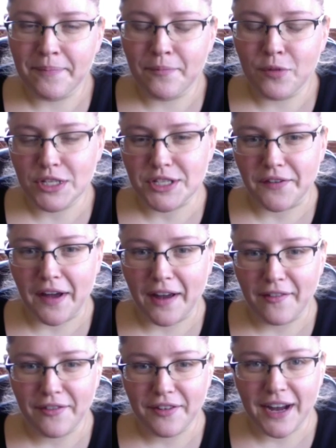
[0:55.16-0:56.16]
we'll
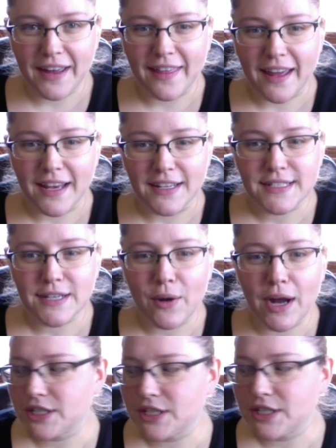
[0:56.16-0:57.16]
survive, I think. So
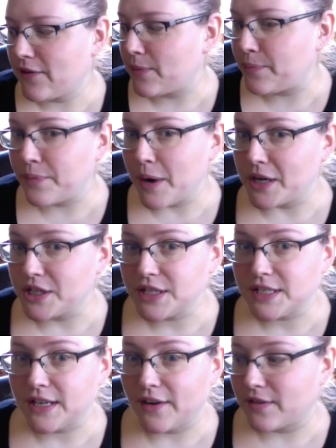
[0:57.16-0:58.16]
I just have a bunch of
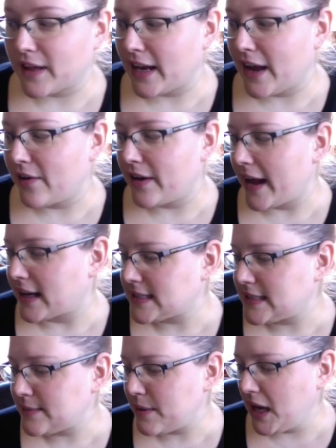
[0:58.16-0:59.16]
stuff laid out next
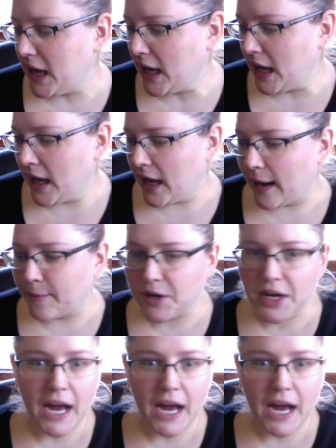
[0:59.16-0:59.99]
to me. I'm going to